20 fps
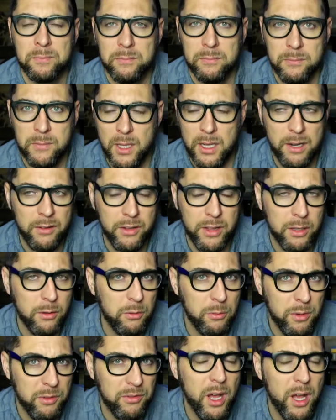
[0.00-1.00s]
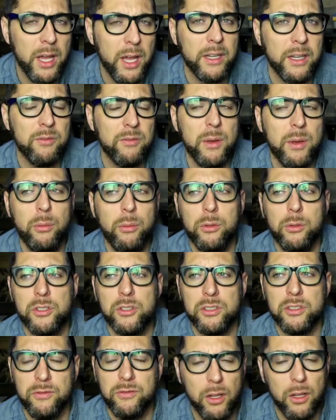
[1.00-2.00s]
then everything would be fine. If people would
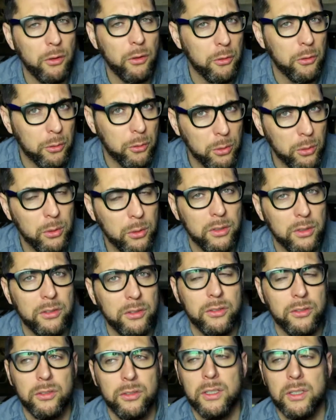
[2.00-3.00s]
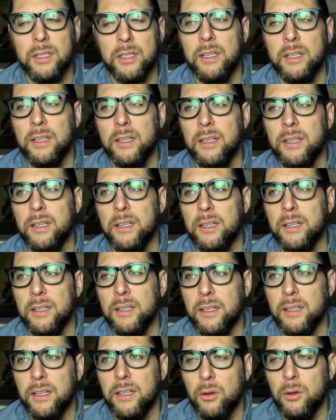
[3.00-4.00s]
just follow the rules,
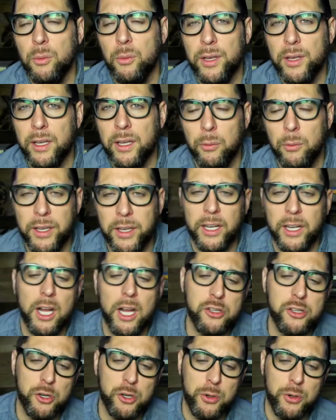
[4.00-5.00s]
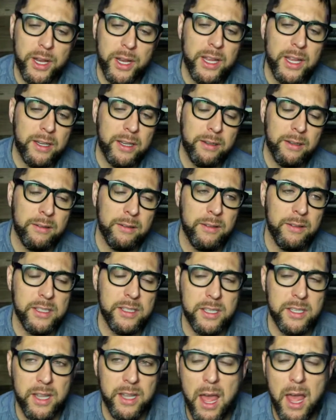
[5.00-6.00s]
you know, we could usher in this
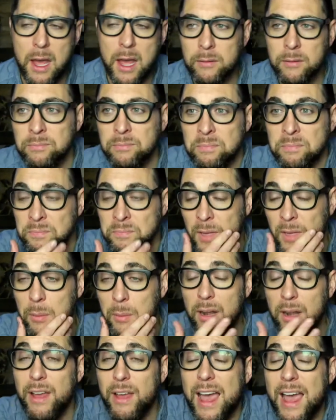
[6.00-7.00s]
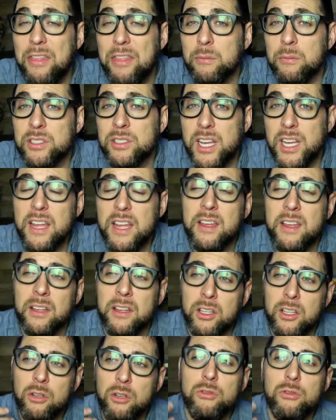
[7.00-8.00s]
and that. I mean, I've had them say
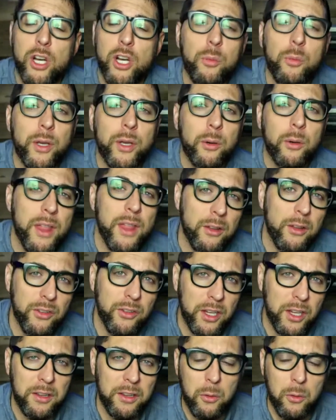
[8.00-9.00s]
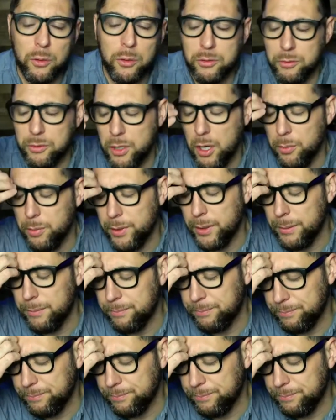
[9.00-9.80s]
utopia without saying the word utopia.